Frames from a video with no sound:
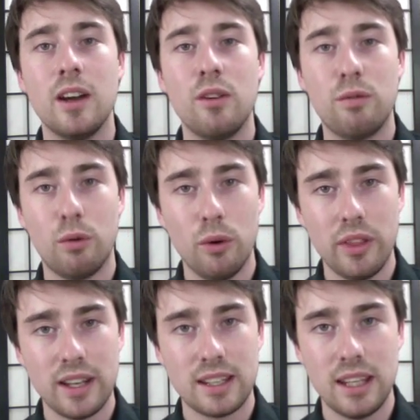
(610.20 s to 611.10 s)
for
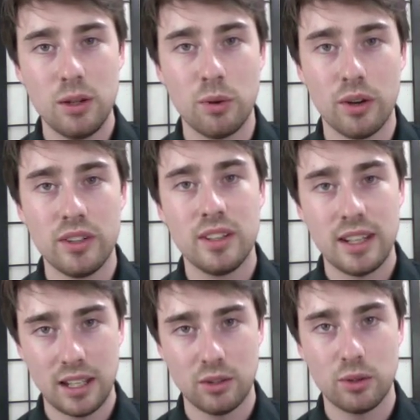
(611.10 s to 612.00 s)
that keyword
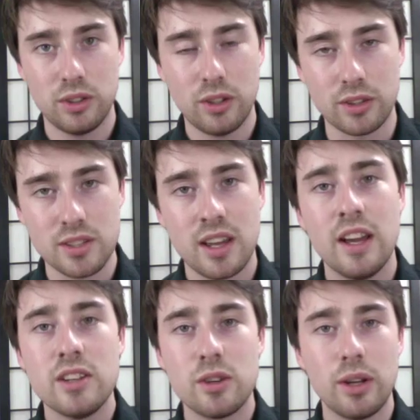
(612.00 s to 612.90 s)
indoor dogs.
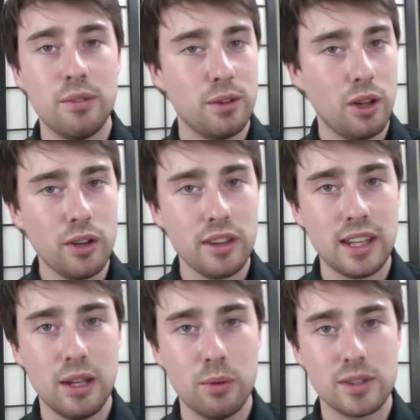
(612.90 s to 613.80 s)
So if a lot of the
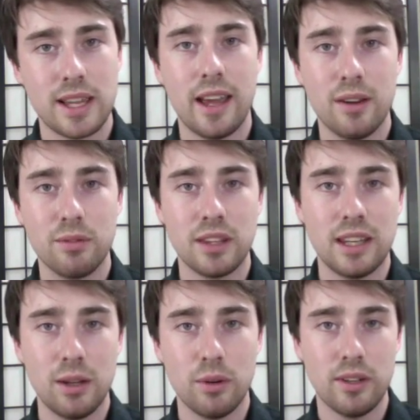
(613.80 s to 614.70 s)
keywords have the
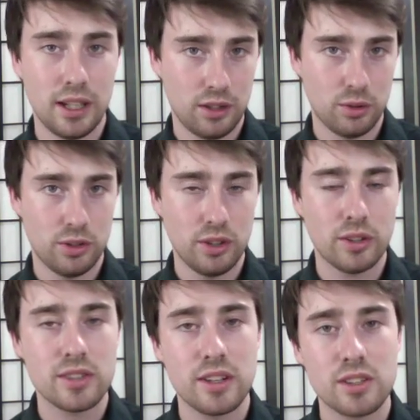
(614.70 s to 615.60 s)
keyword indoor
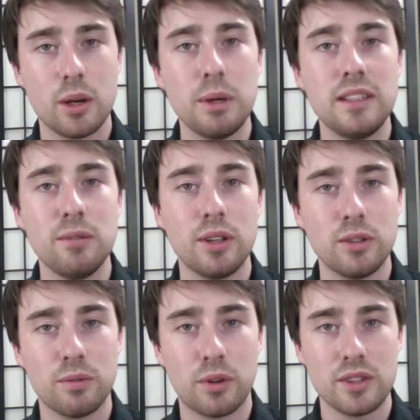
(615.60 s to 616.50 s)
dogs, then it's going to be
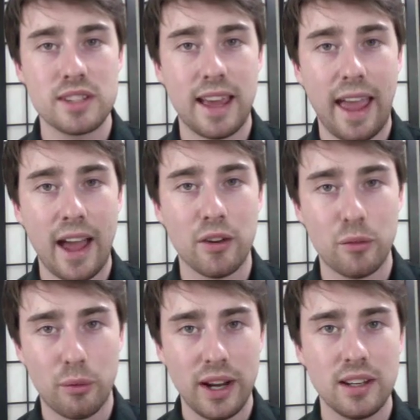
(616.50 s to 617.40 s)
difficult for us to
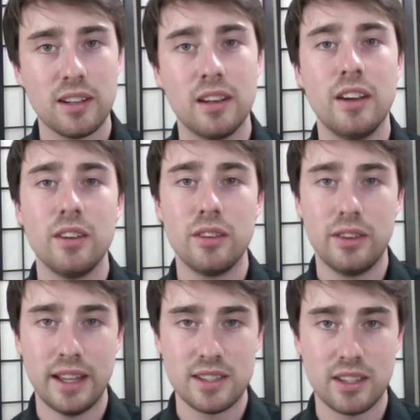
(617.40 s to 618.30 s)
outrank
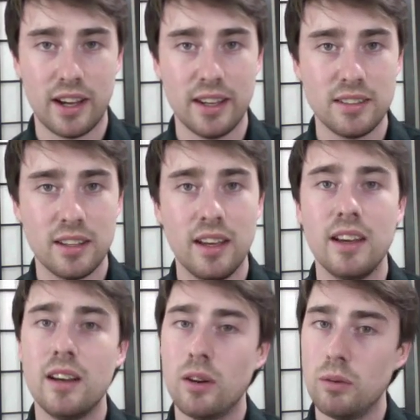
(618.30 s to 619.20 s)
that site.
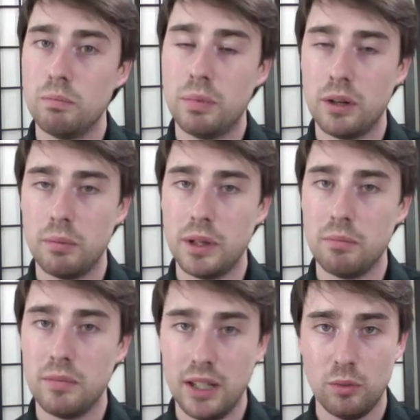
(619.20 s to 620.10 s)
But
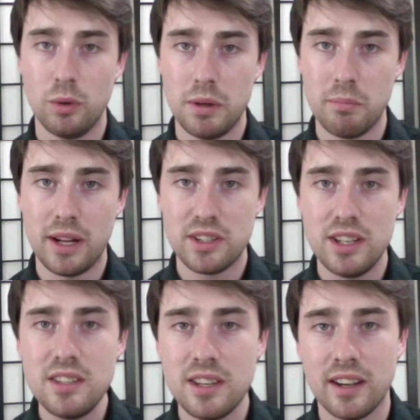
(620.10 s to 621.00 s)
it would be much
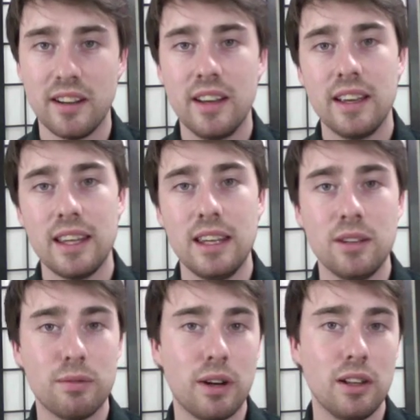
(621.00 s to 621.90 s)
easier
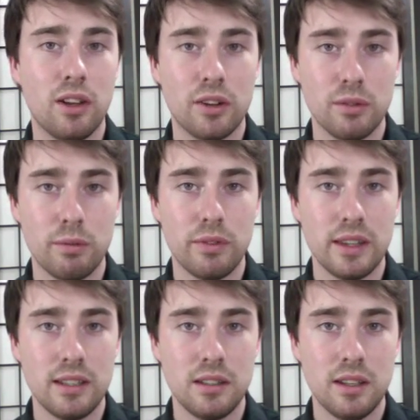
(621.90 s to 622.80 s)
if a lot of
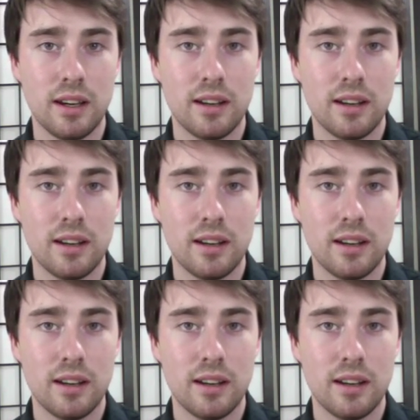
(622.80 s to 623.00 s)
the